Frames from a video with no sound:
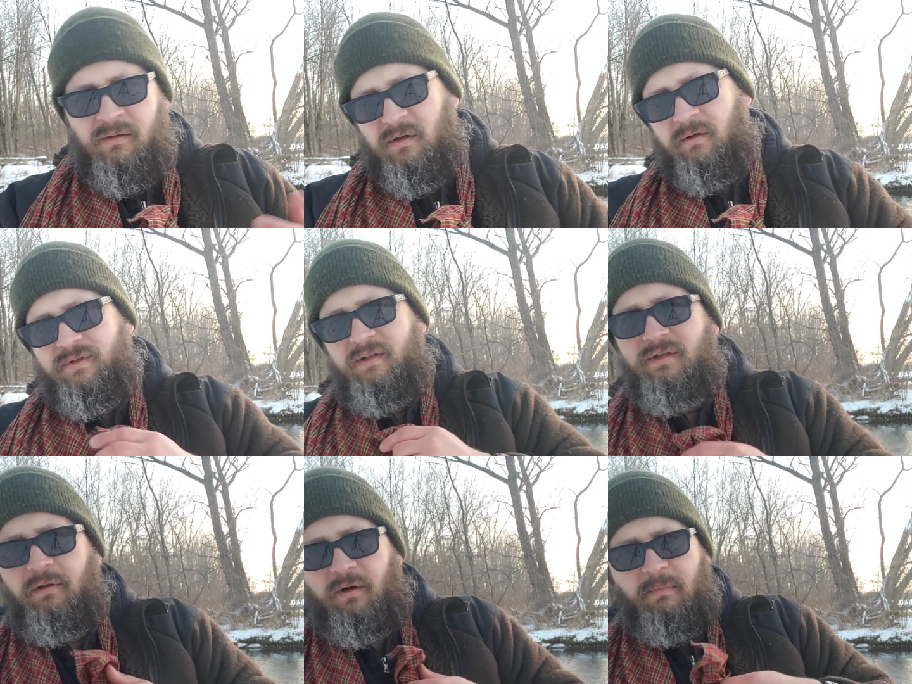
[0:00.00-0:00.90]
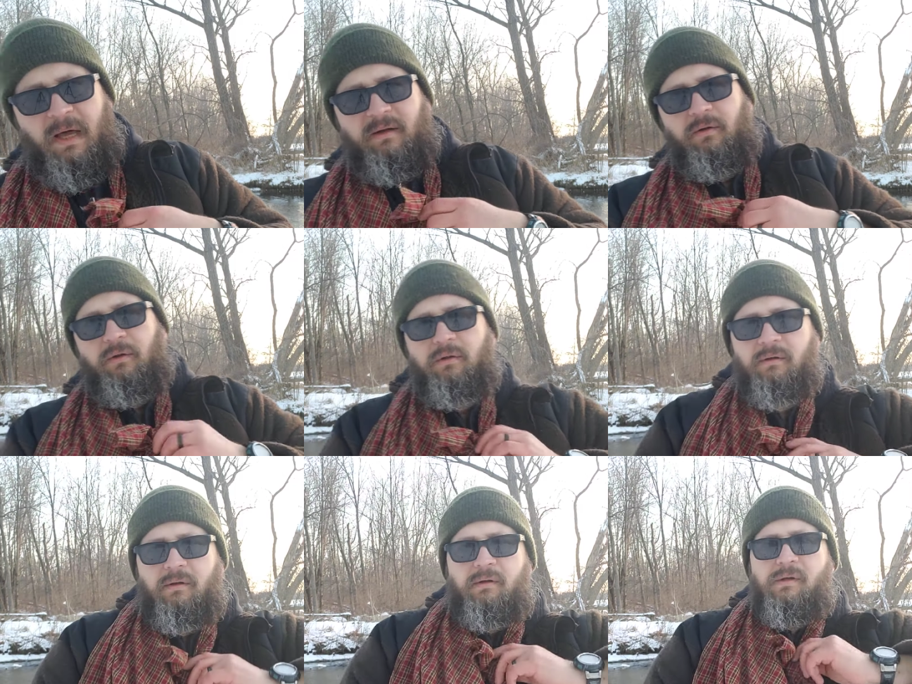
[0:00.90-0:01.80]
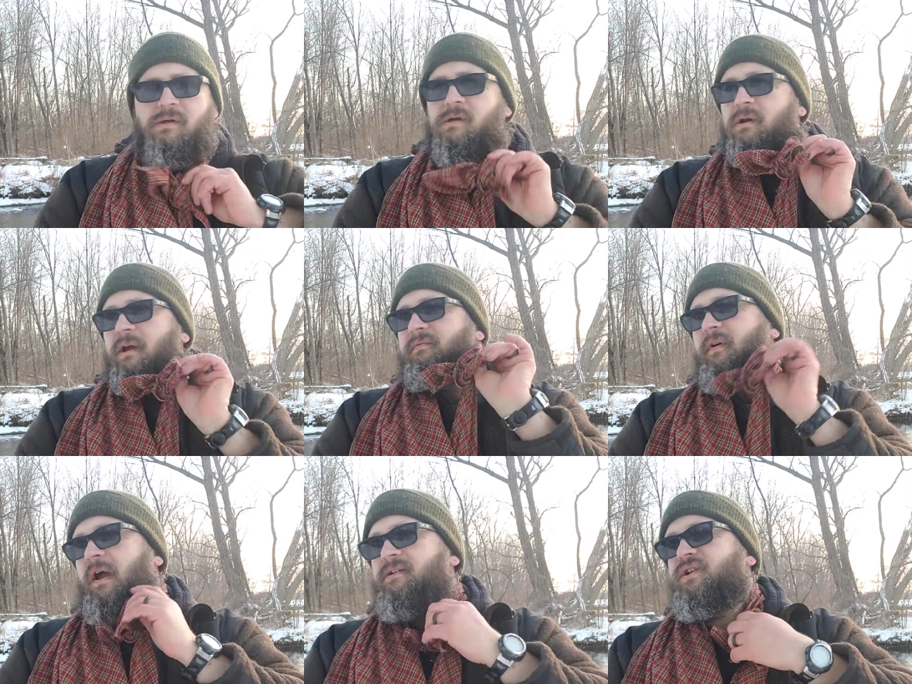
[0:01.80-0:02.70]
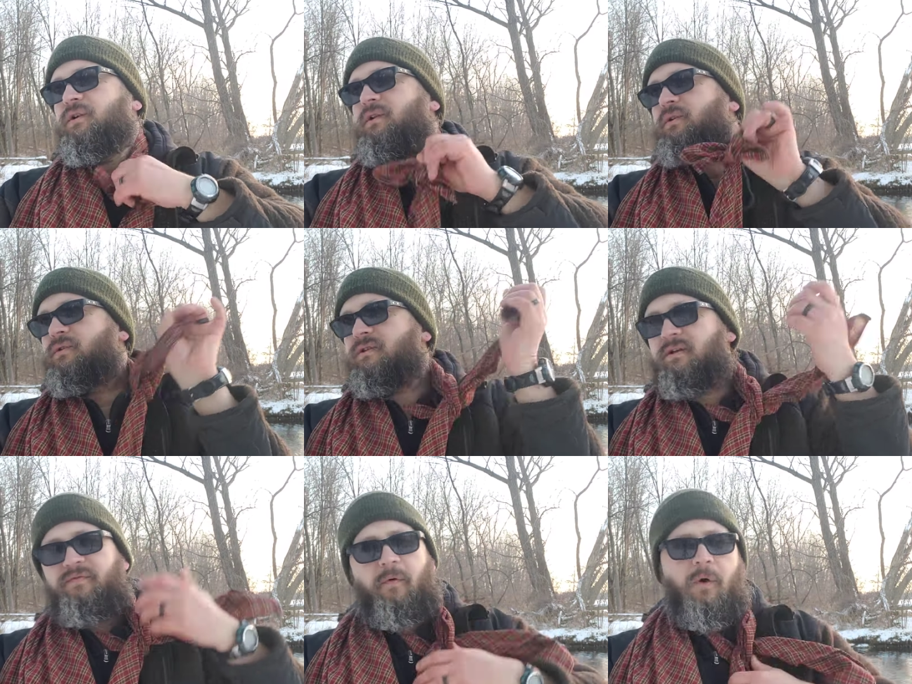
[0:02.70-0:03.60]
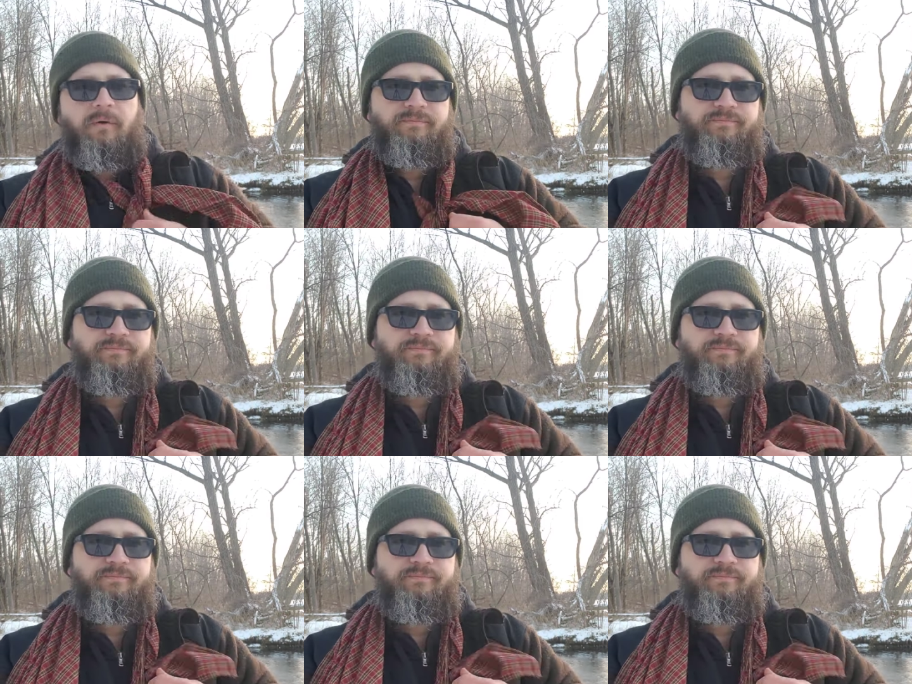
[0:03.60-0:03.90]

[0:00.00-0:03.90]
So just a little medical advice you could use this for.